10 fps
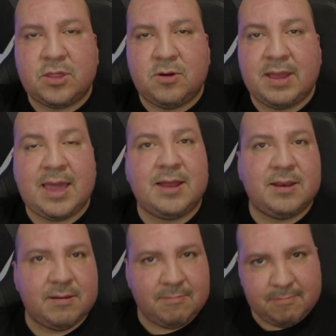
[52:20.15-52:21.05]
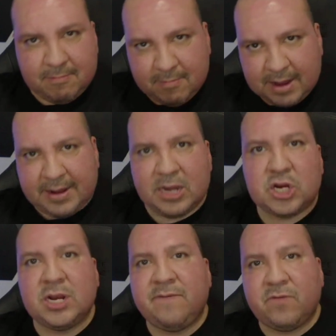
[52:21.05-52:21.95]
So again,
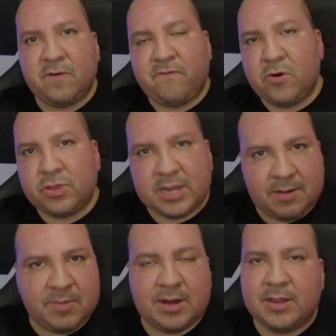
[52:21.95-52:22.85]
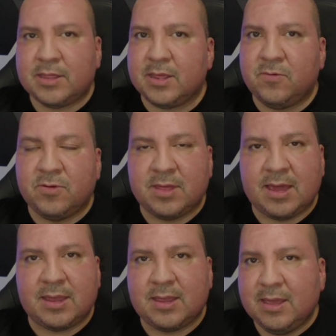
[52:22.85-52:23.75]
initially for the first 10 months, it was
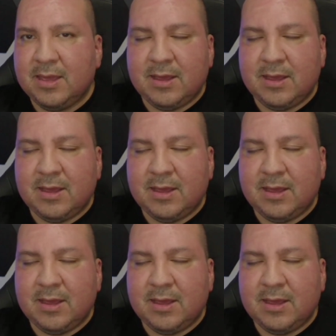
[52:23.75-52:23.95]
like,